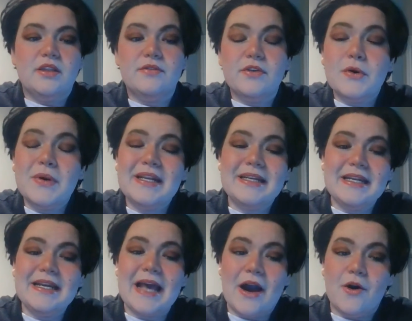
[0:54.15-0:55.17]
The vaquita
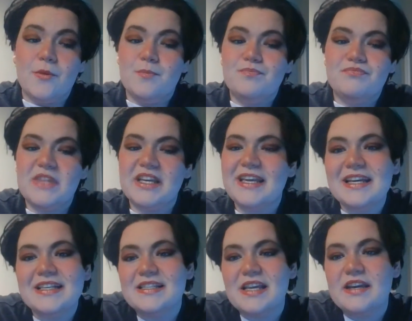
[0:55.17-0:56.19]
need help. They
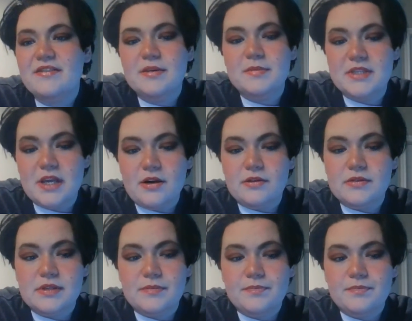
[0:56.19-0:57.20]
can't save
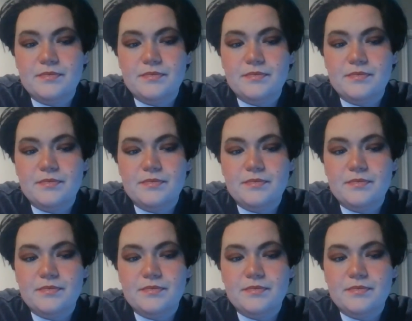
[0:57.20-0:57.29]
themselves